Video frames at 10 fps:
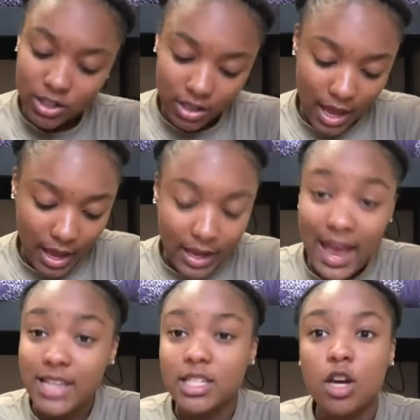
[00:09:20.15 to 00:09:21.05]
Like
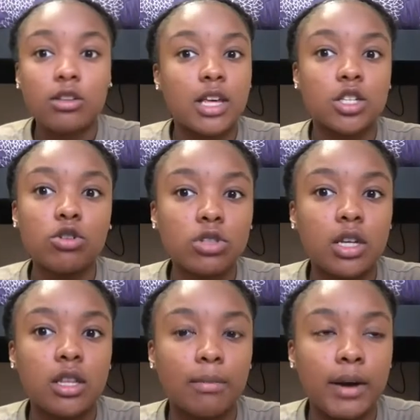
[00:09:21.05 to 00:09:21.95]
Casio, that's usually
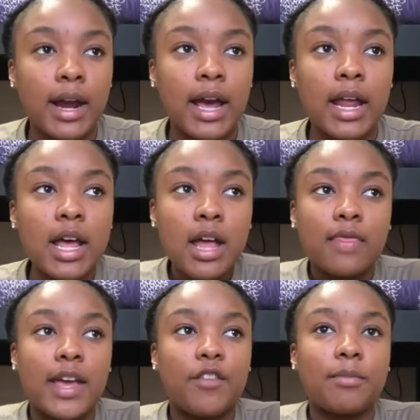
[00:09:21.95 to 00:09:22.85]
the brand
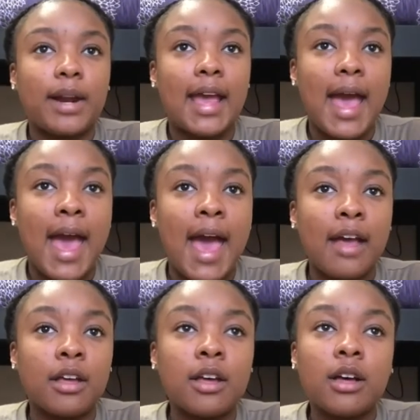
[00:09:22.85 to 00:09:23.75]
that everybody had,